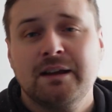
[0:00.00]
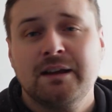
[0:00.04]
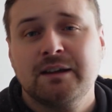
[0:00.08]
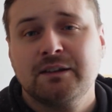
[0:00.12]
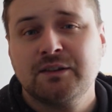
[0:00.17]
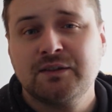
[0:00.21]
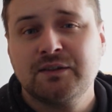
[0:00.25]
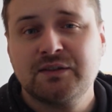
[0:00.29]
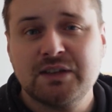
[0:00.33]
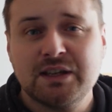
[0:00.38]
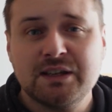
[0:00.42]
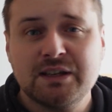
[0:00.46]

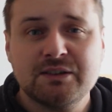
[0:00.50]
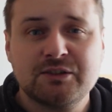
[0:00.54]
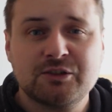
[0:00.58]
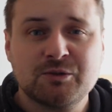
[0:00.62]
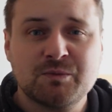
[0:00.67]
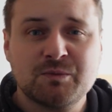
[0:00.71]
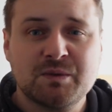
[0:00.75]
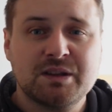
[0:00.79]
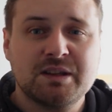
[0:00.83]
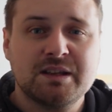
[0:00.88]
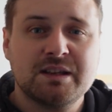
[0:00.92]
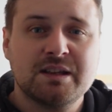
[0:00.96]
You've seen some
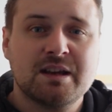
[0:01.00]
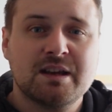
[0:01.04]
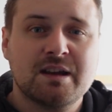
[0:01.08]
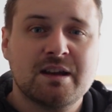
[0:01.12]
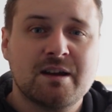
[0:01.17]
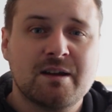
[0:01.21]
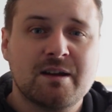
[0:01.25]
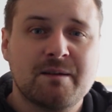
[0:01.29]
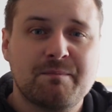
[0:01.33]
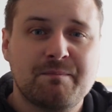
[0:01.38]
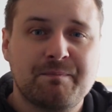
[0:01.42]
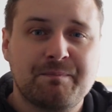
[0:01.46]
of
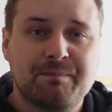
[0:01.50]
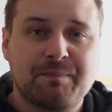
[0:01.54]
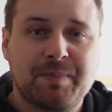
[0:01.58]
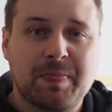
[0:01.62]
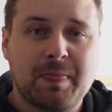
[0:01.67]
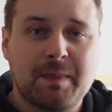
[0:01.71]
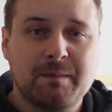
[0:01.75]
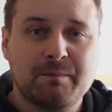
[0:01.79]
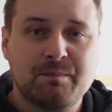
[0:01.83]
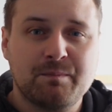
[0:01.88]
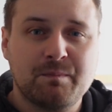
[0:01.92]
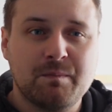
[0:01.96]
the
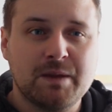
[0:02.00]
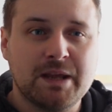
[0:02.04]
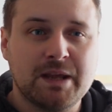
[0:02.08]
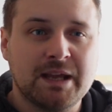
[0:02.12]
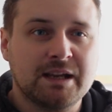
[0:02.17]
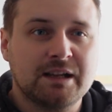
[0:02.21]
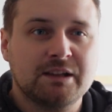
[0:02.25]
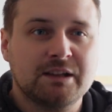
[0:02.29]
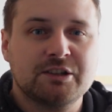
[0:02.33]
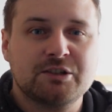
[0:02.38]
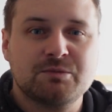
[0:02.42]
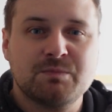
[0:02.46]

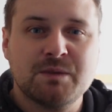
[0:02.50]
English